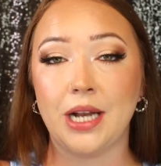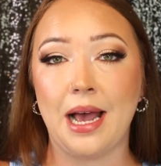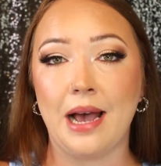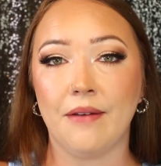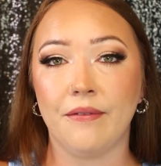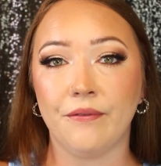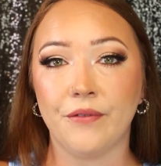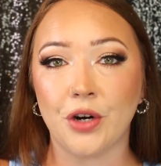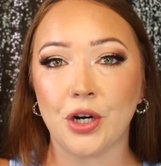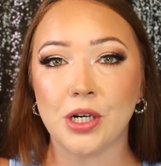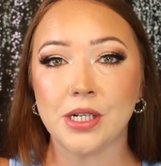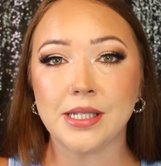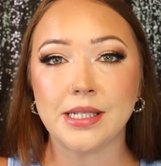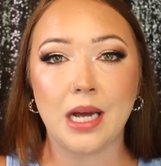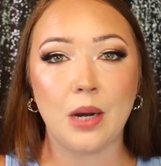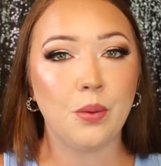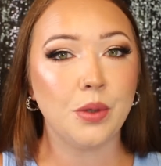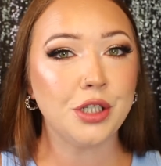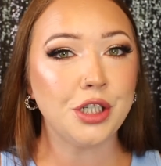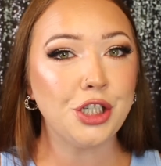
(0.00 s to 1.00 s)
at first, I
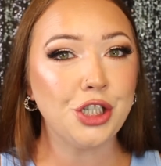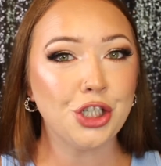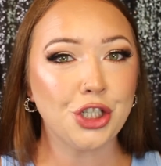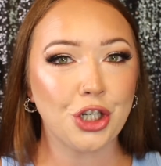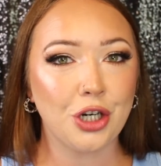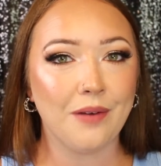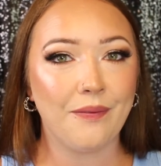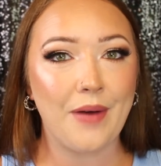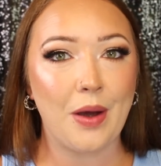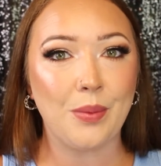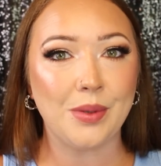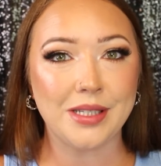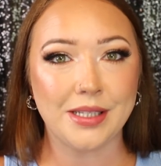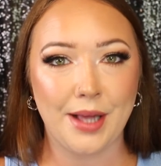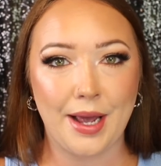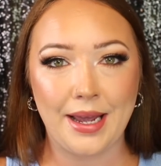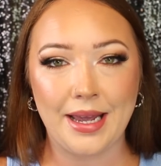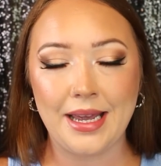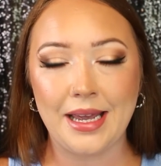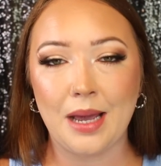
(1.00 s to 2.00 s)
wasn't sure if I was
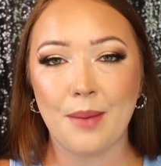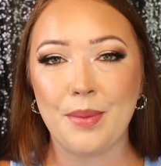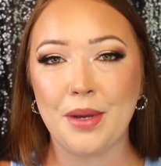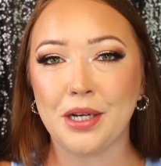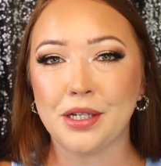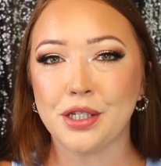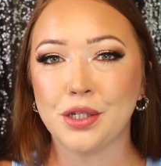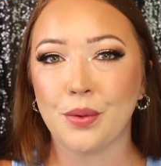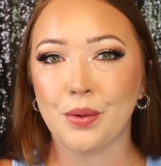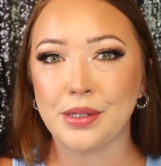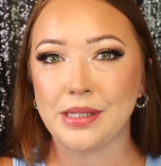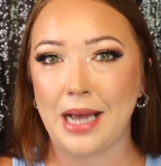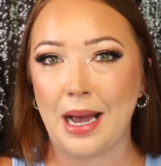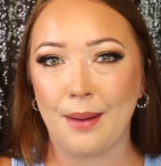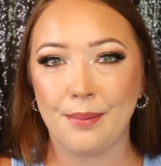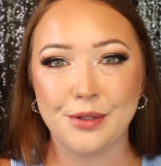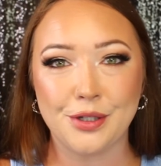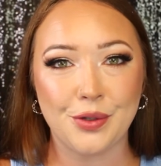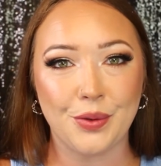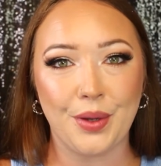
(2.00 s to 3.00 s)
liking it because there was
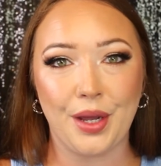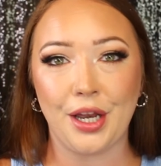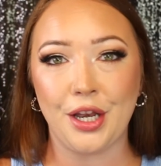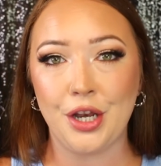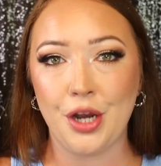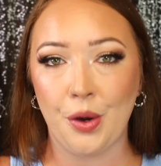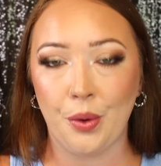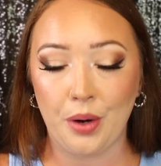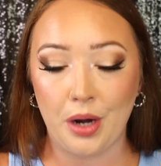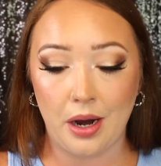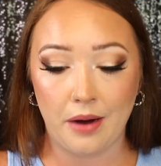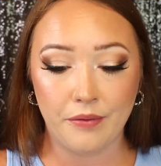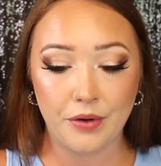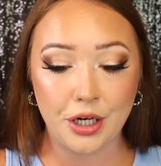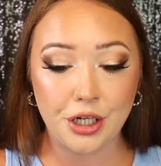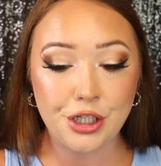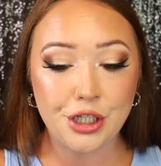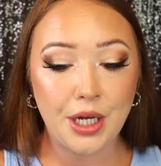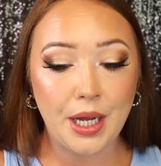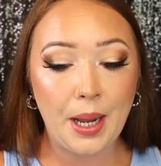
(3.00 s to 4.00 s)
absolutely no
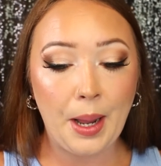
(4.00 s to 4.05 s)
coverage.